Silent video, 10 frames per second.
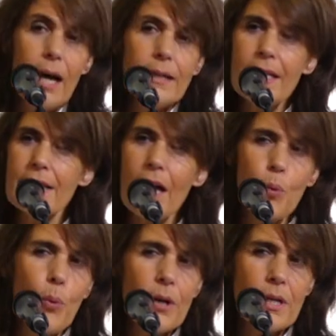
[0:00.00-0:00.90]
These are
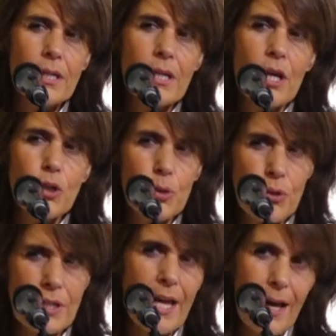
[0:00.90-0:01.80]
words you
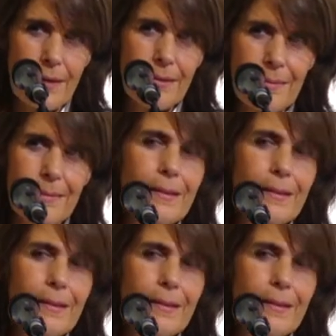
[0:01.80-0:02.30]
said